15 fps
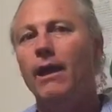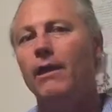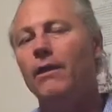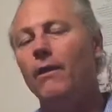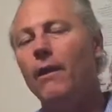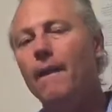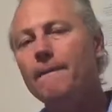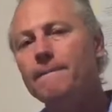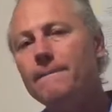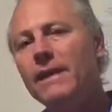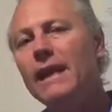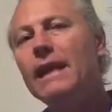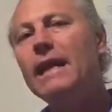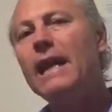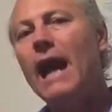There are
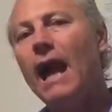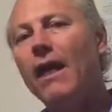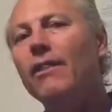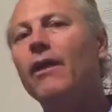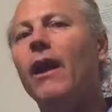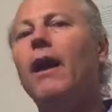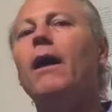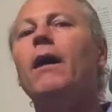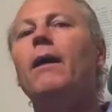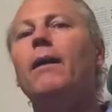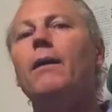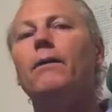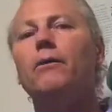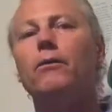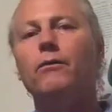many other
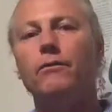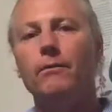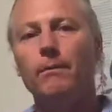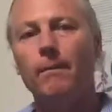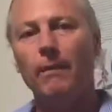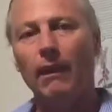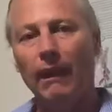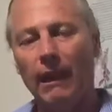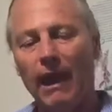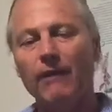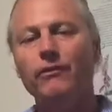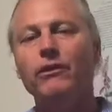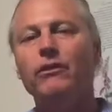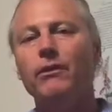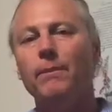
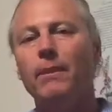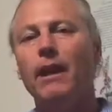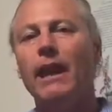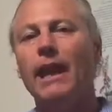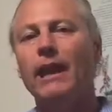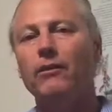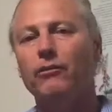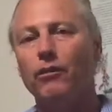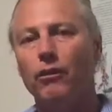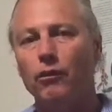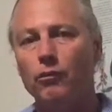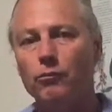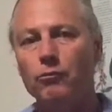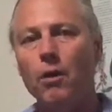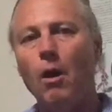lavender plants that are
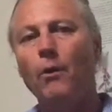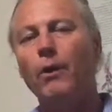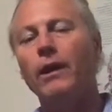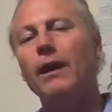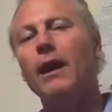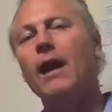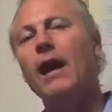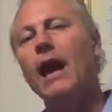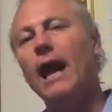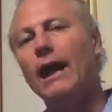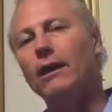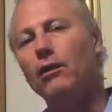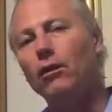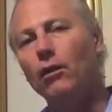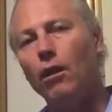grown
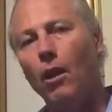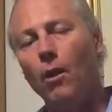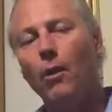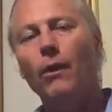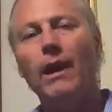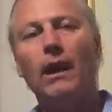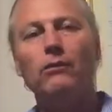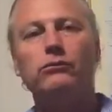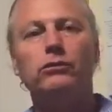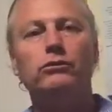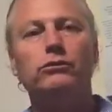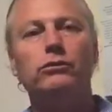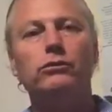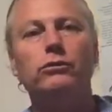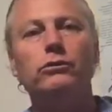at lower
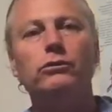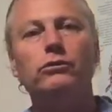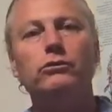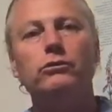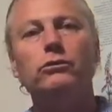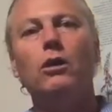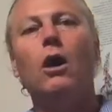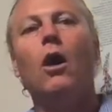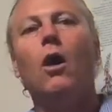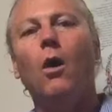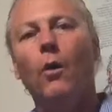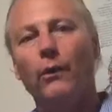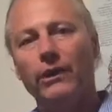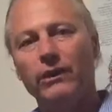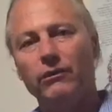altitudes
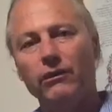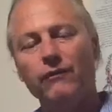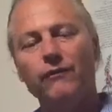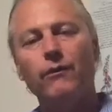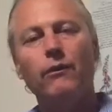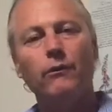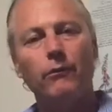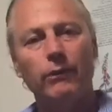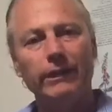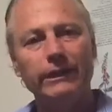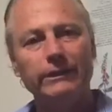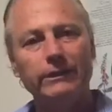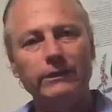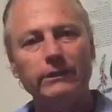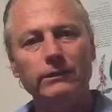or in different
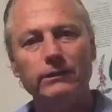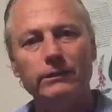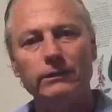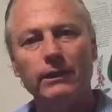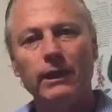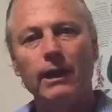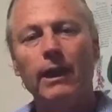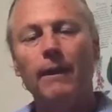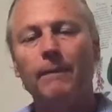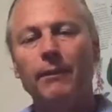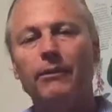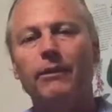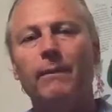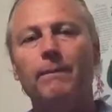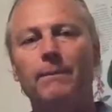regions,
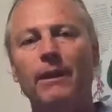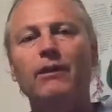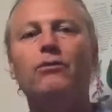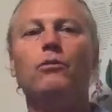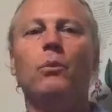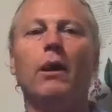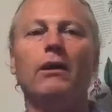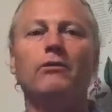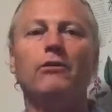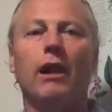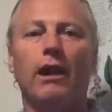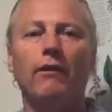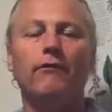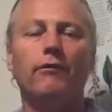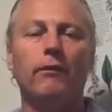but the best ones
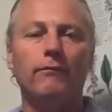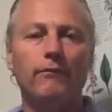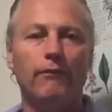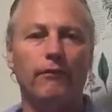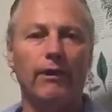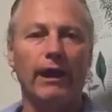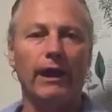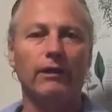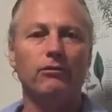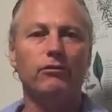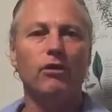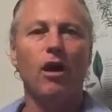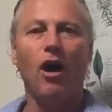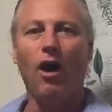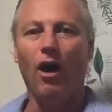are from
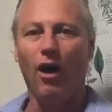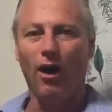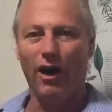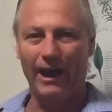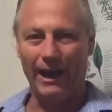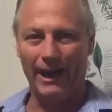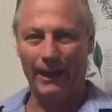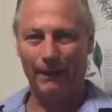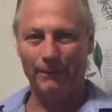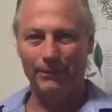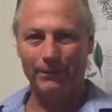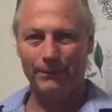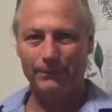France high up.